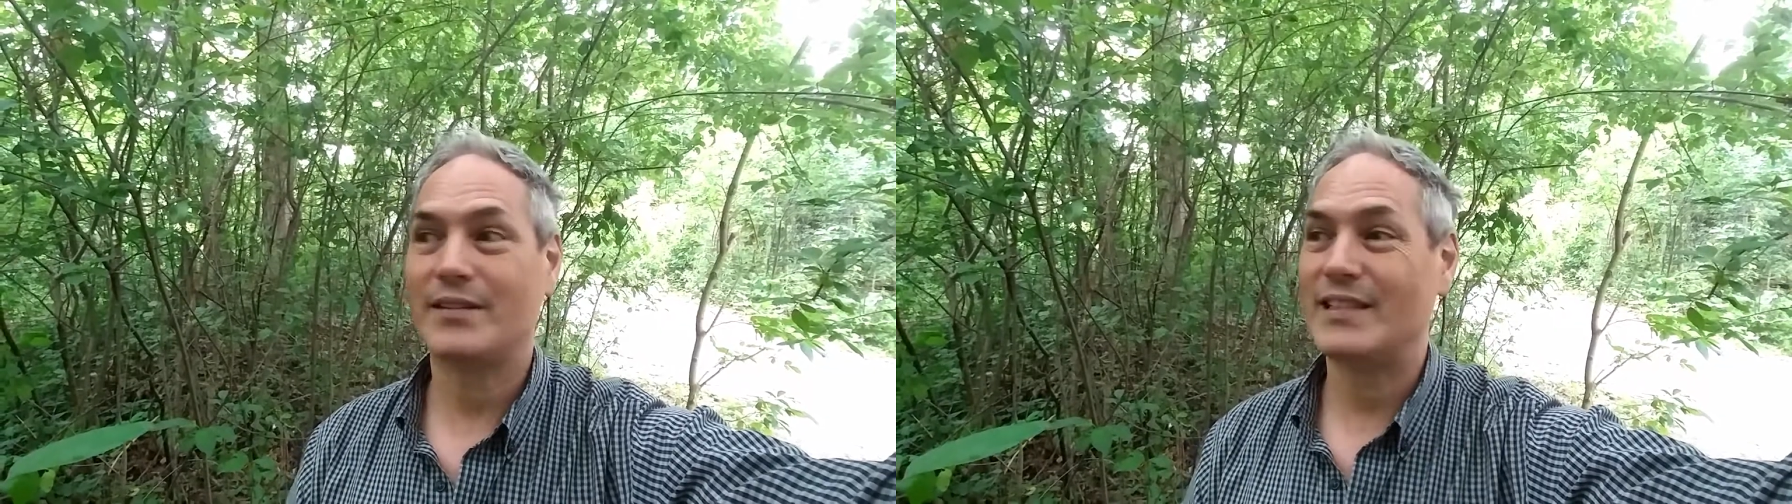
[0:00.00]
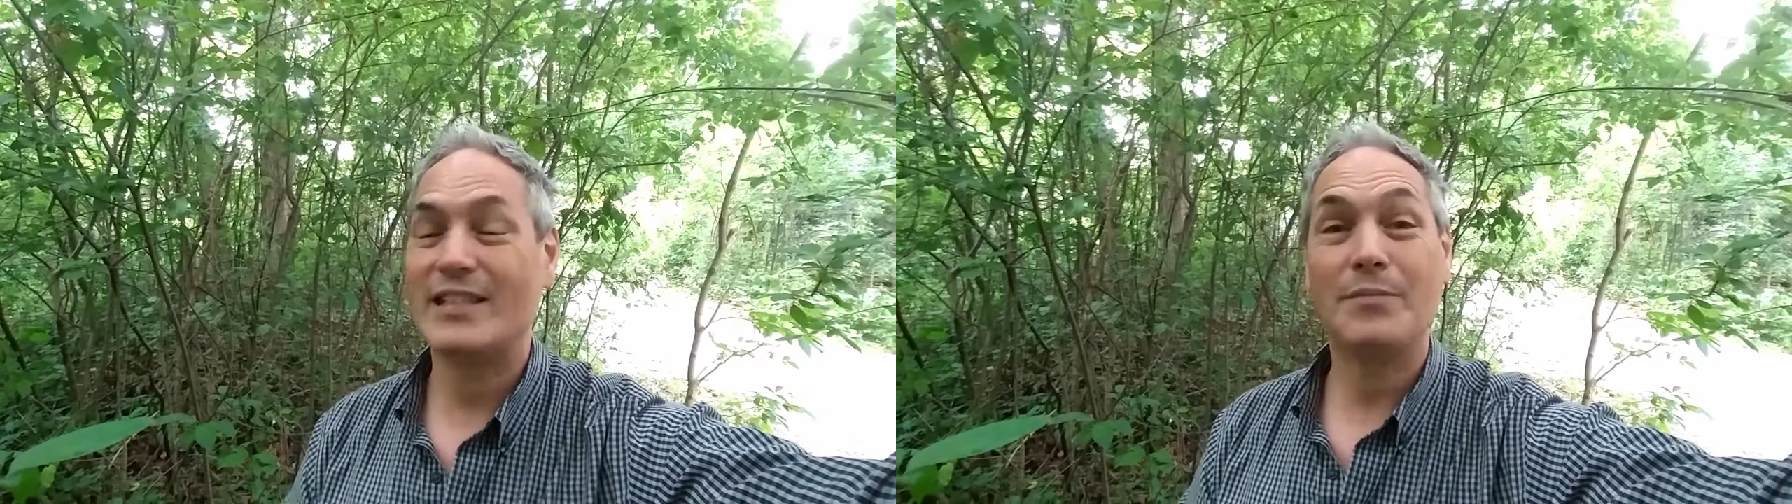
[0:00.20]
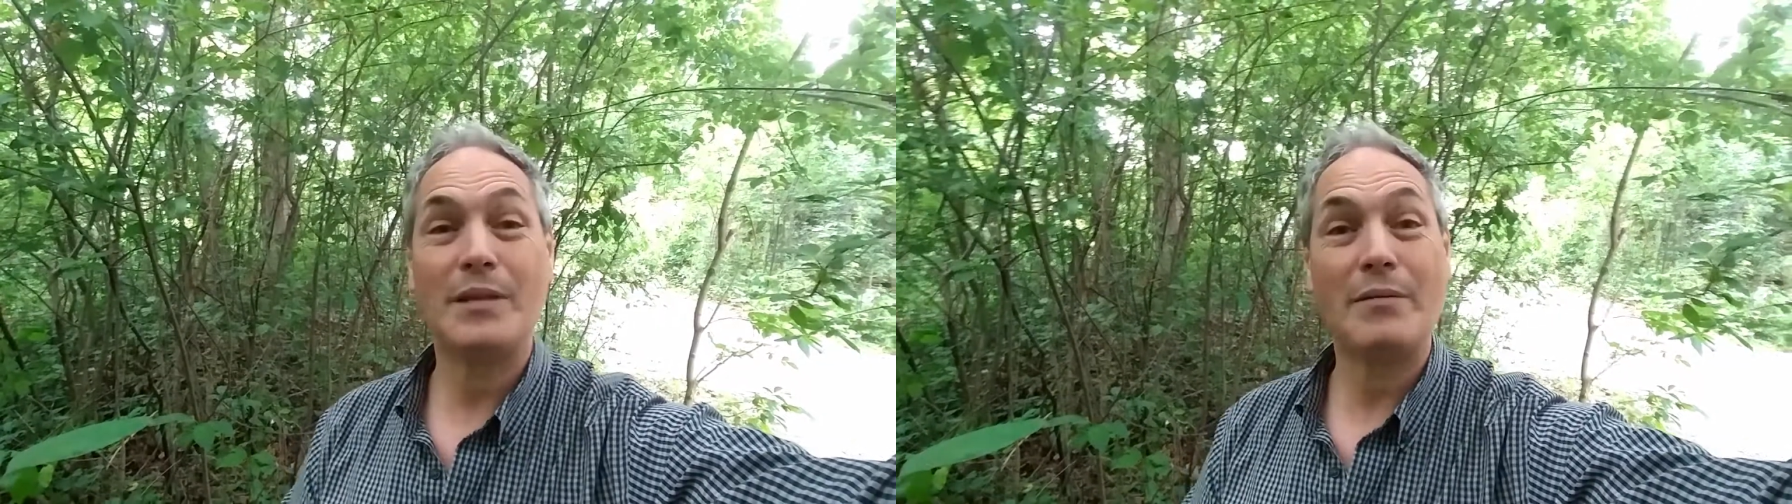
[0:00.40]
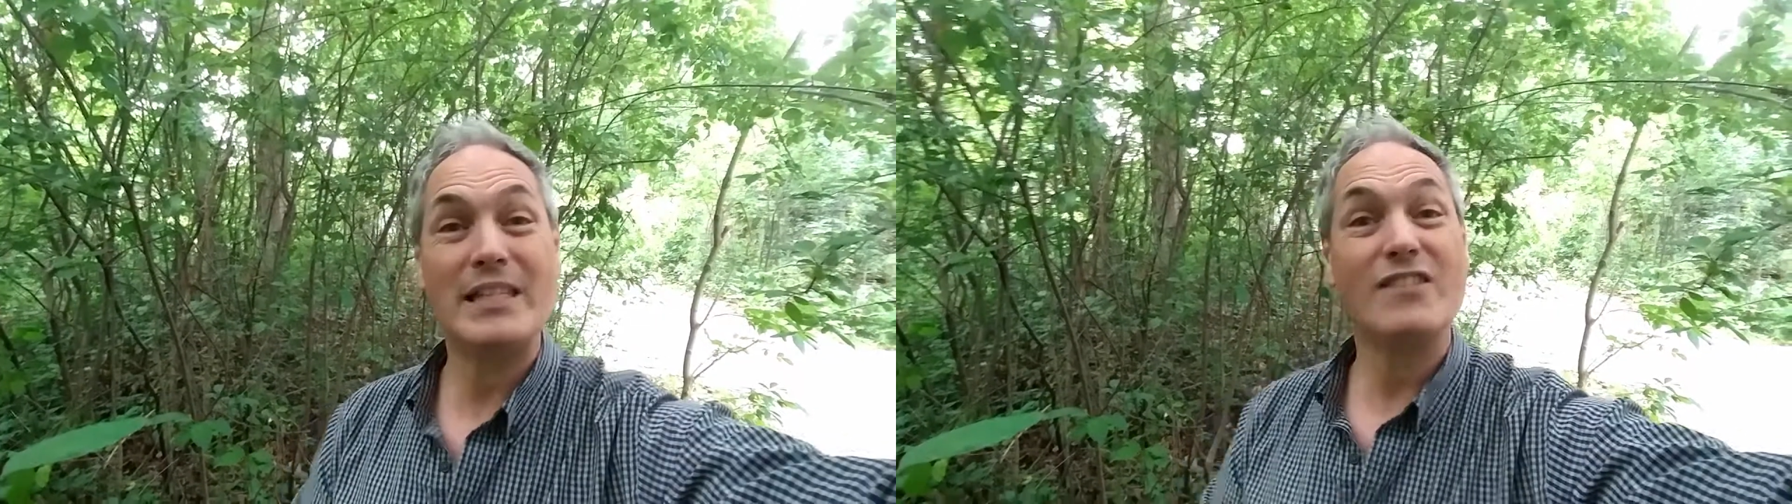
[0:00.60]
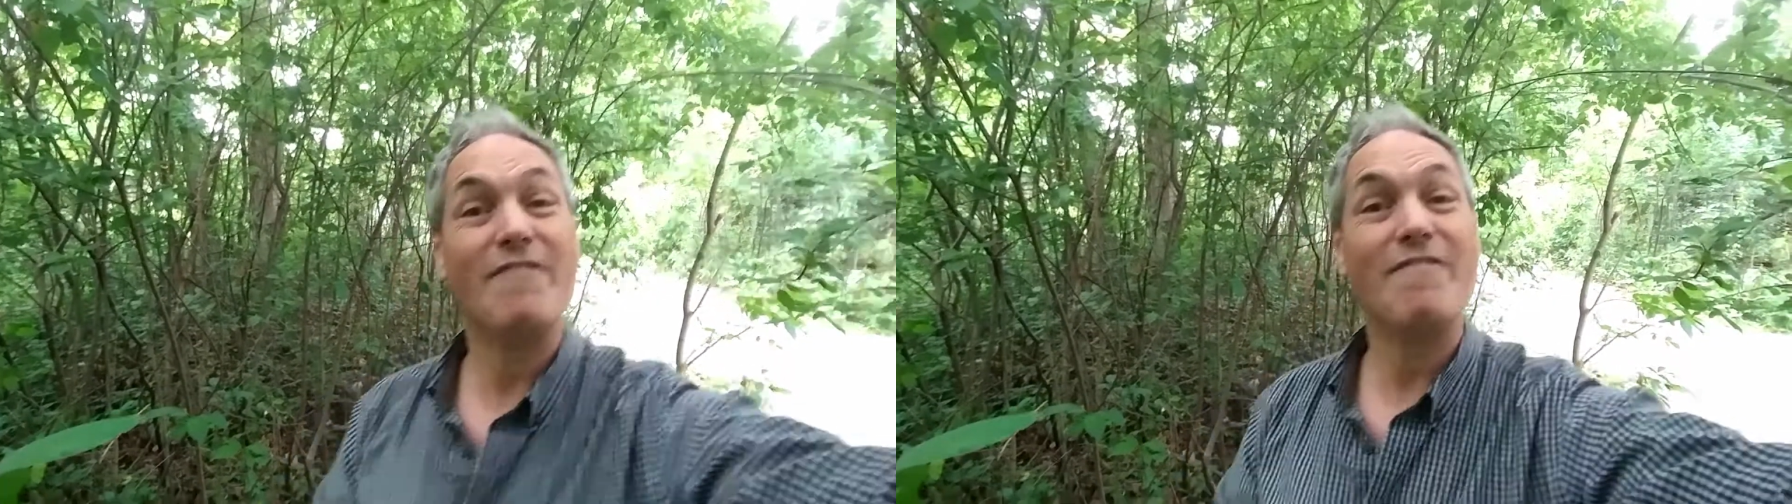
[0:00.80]
sometimes
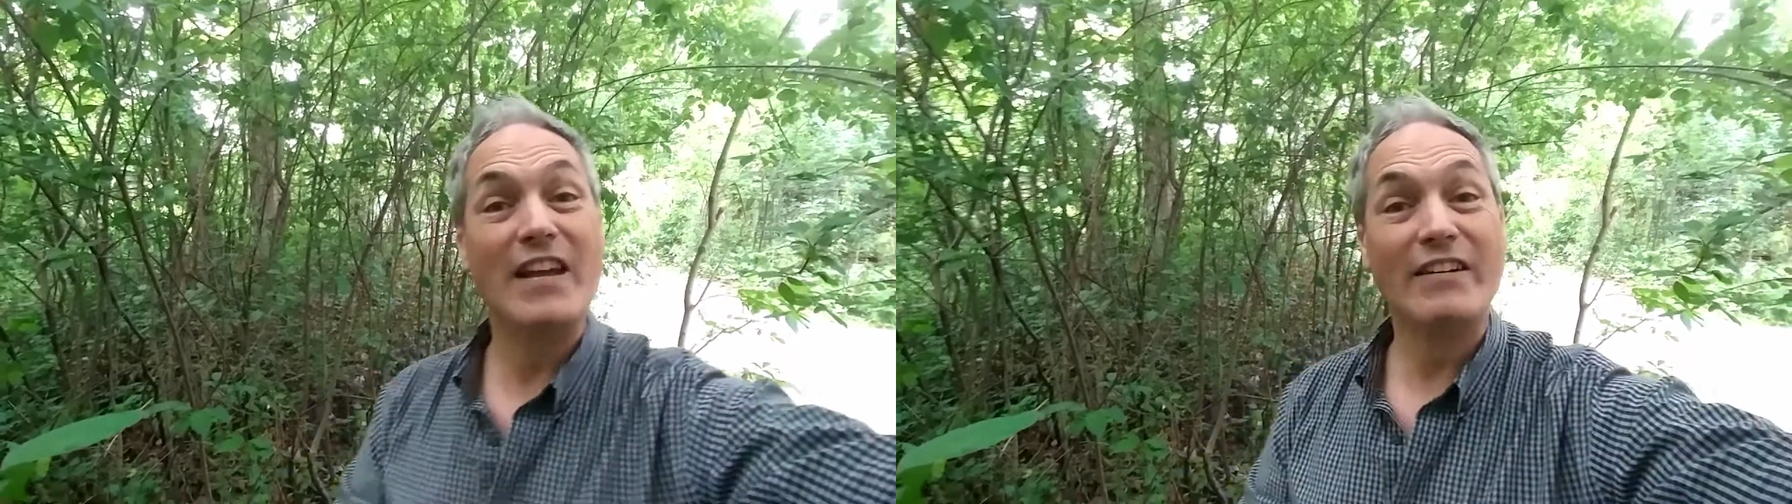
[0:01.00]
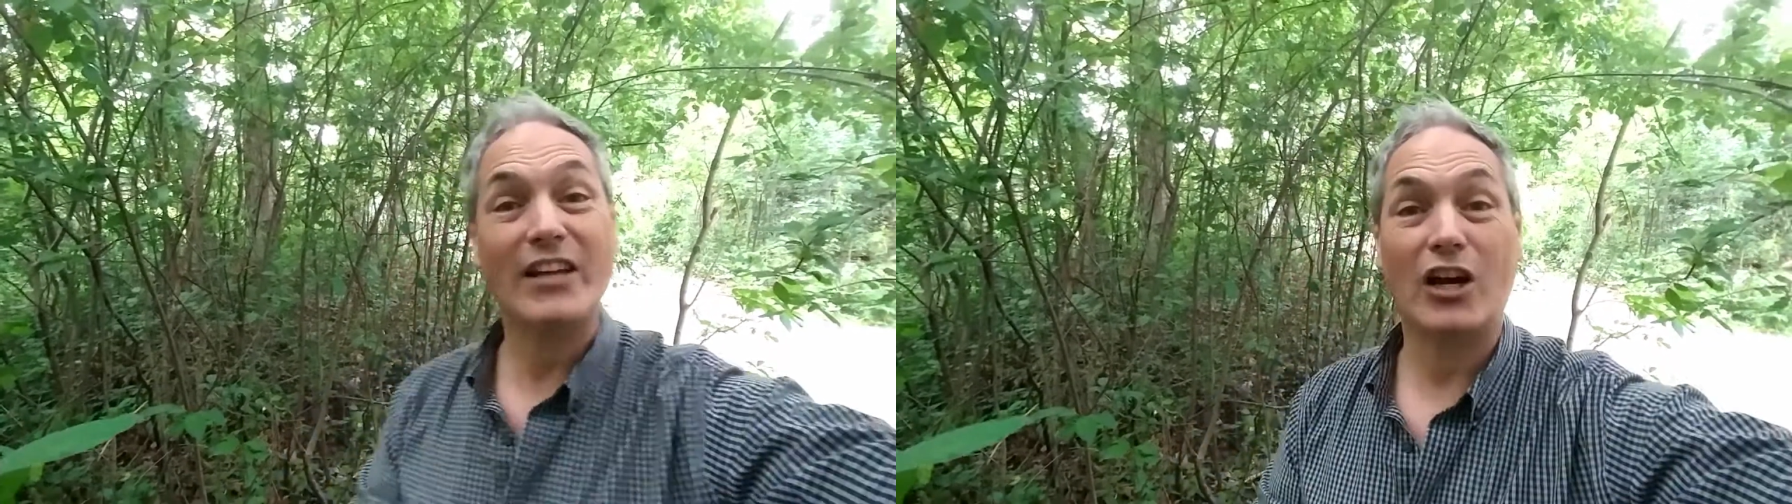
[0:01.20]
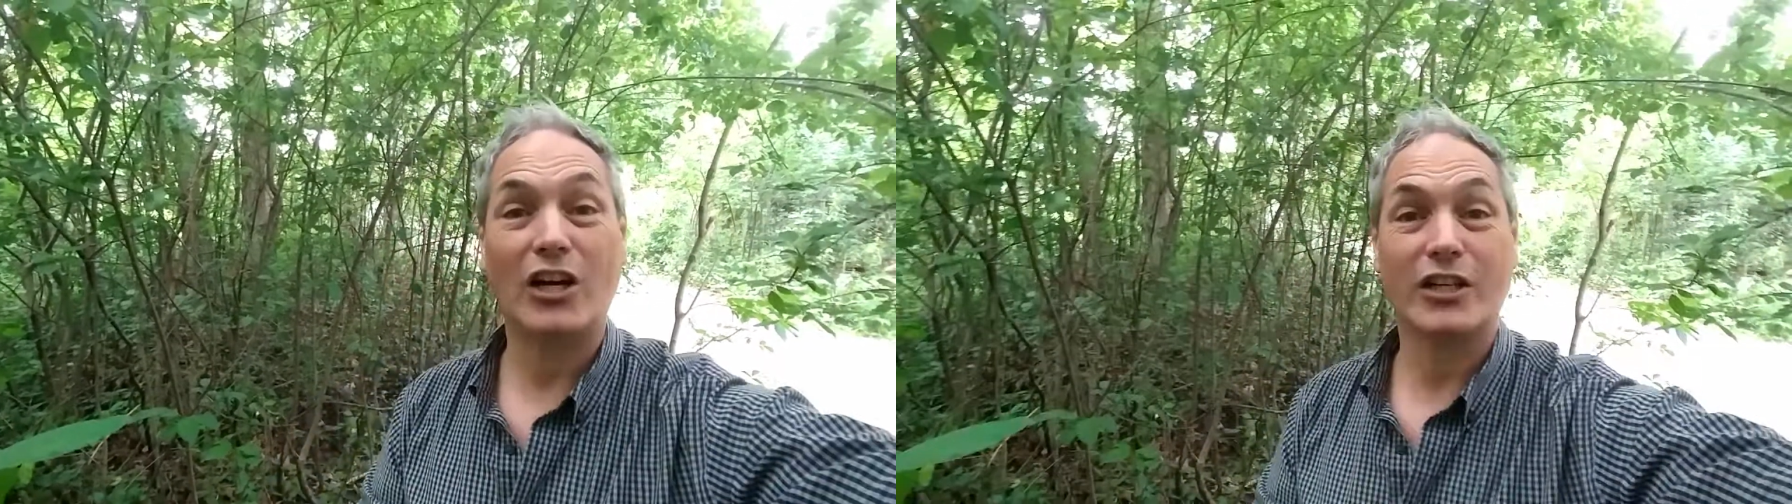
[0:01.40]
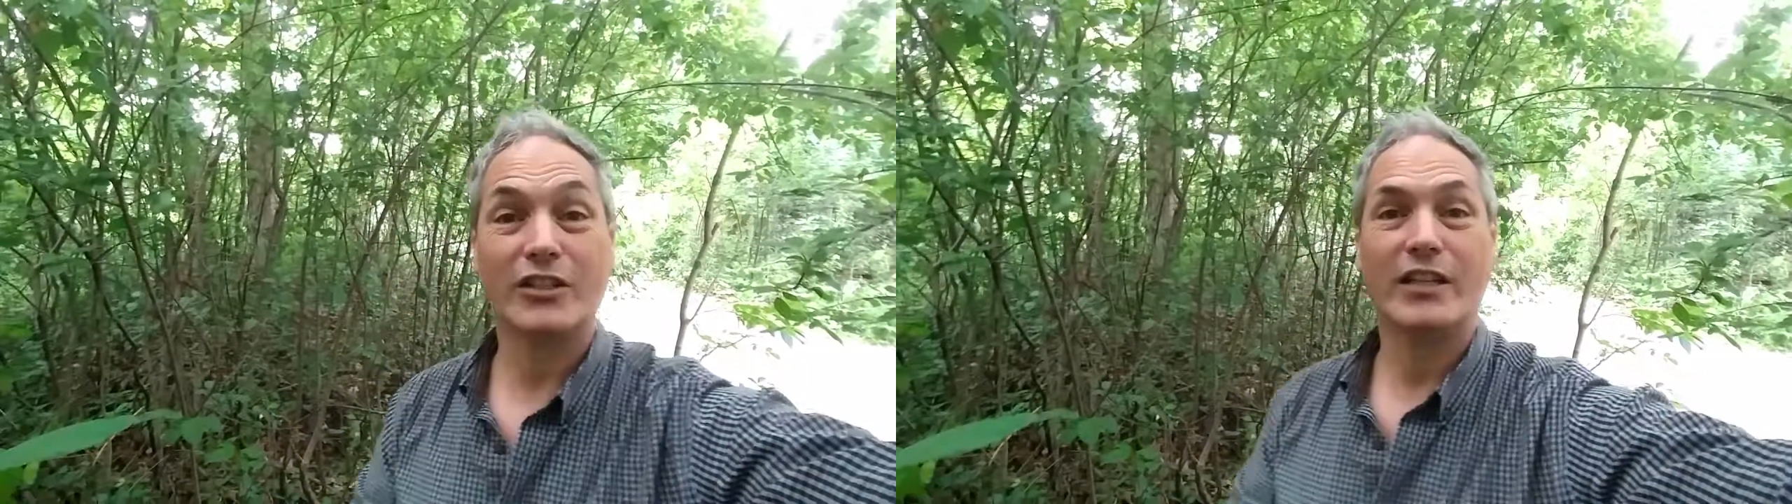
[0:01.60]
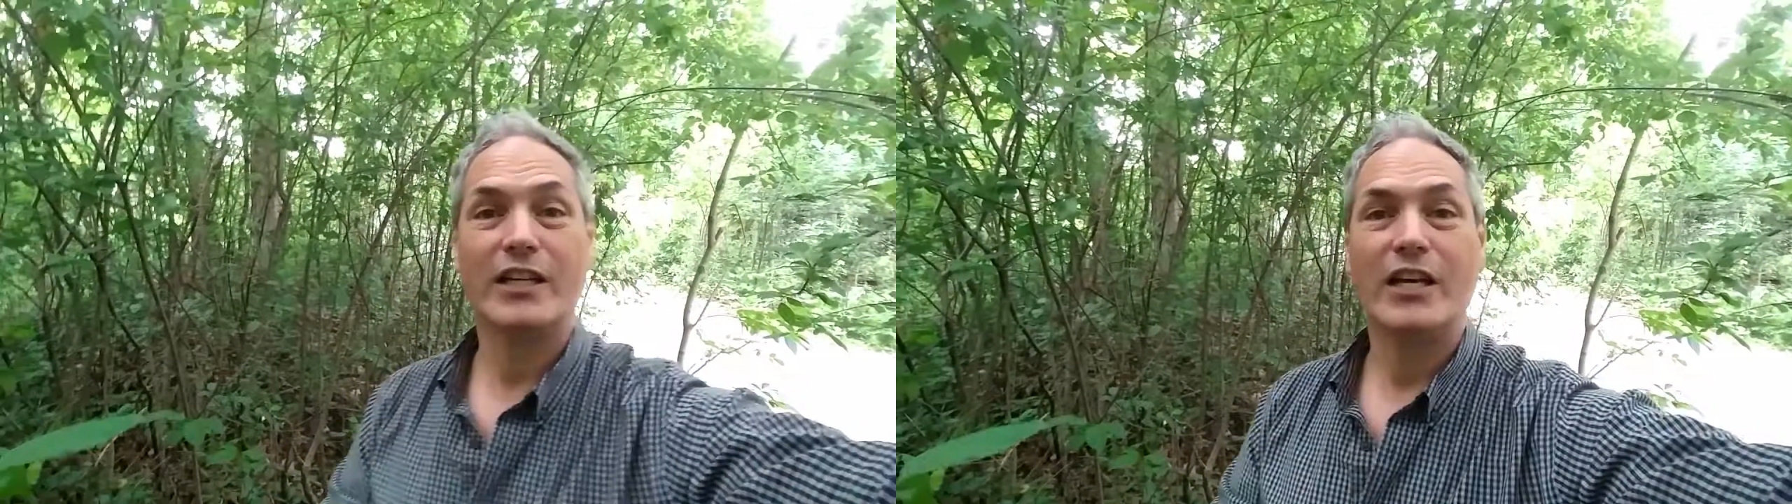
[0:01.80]
it's very hard